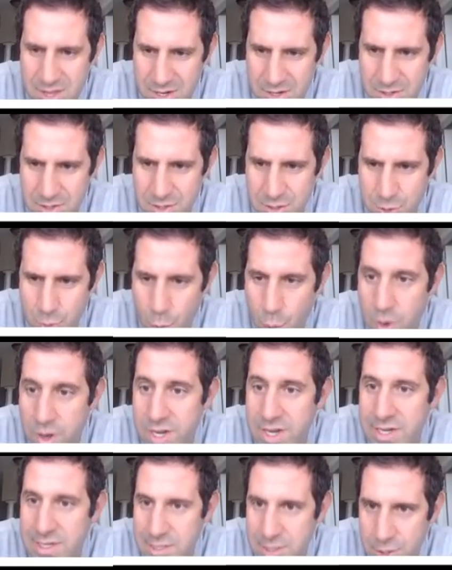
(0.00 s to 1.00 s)
that there's
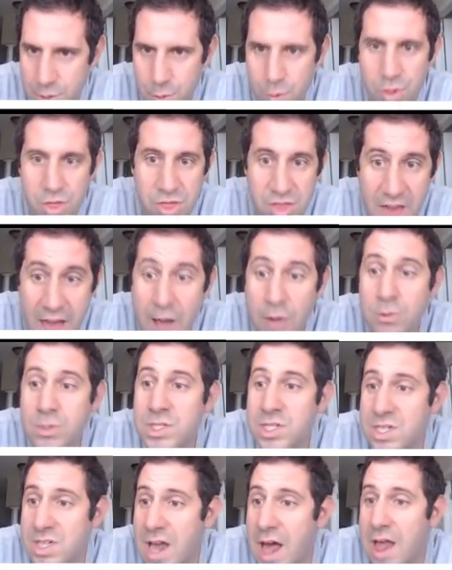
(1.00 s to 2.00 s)

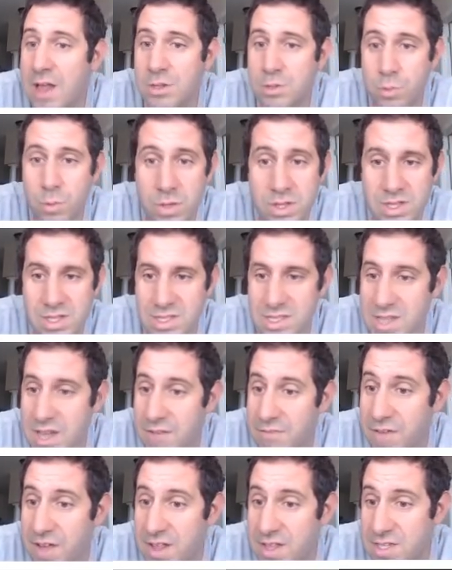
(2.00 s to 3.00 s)
$22,000 worth of
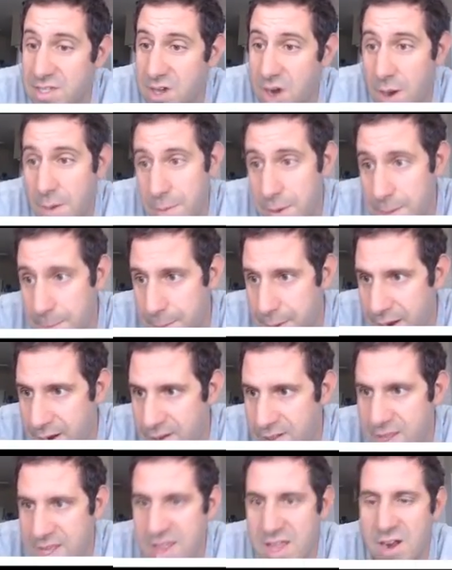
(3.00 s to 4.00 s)
stuff on this car, but
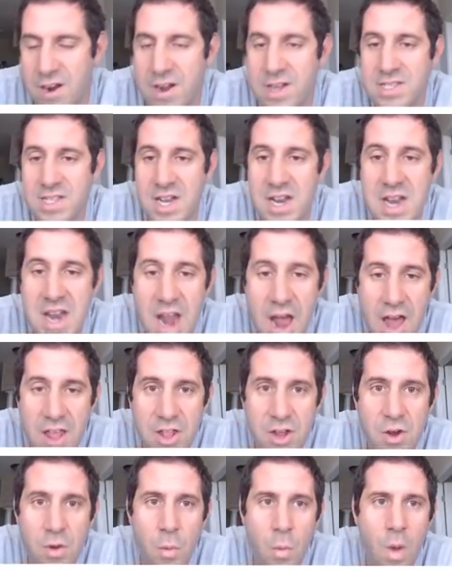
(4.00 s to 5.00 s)
apparently there is
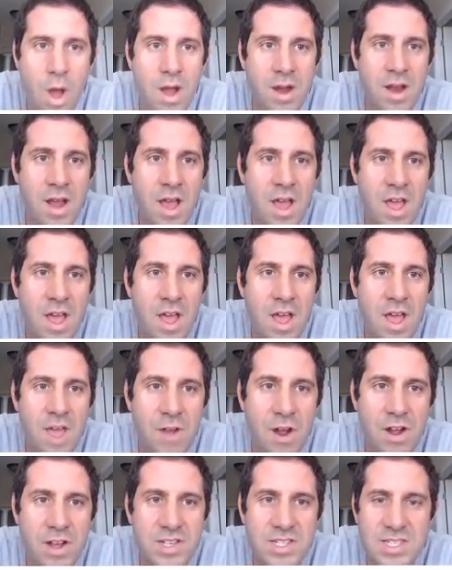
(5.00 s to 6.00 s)
another one
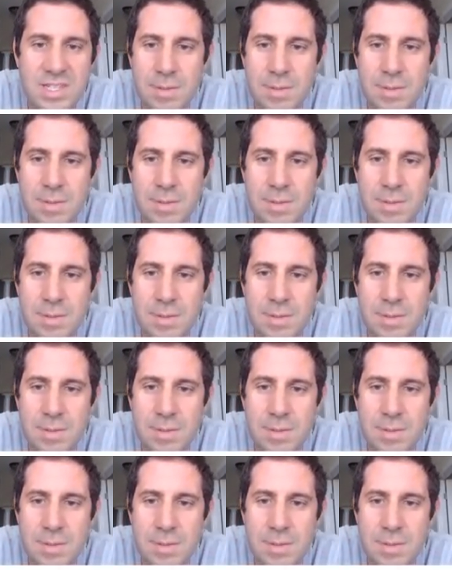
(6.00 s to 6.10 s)
very